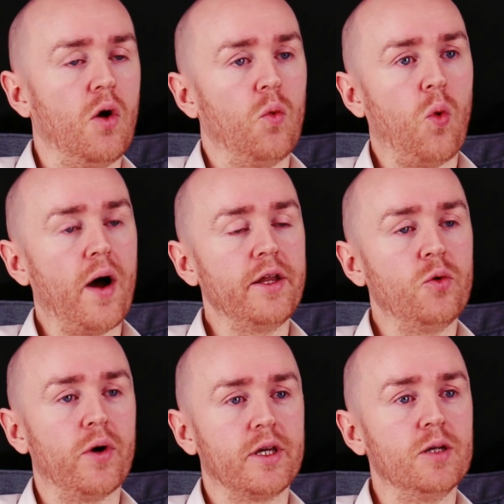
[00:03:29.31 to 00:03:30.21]
Why
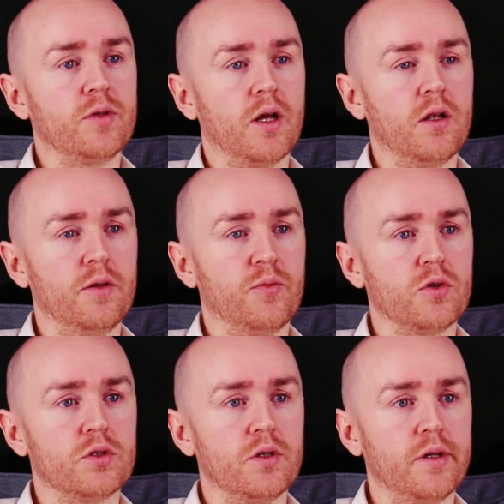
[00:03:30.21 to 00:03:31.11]
do I keep telling the
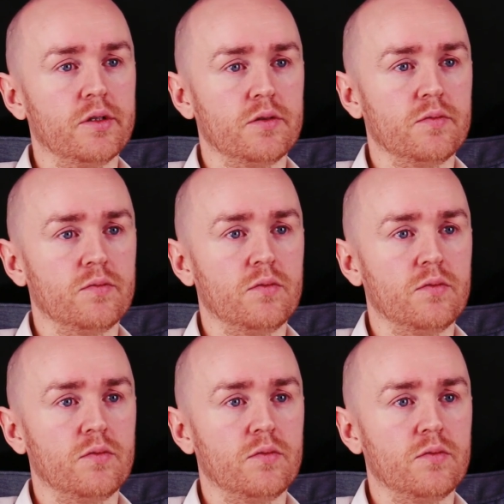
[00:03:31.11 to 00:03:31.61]
person this?